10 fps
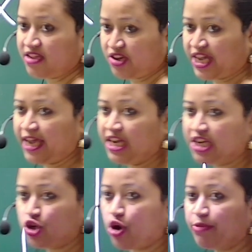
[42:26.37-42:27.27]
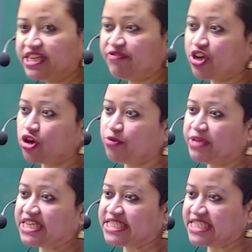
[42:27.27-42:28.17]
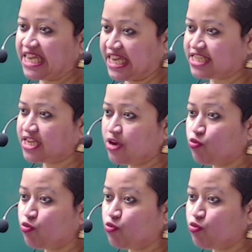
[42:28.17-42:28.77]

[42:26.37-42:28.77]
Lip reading: Okay, normative economics says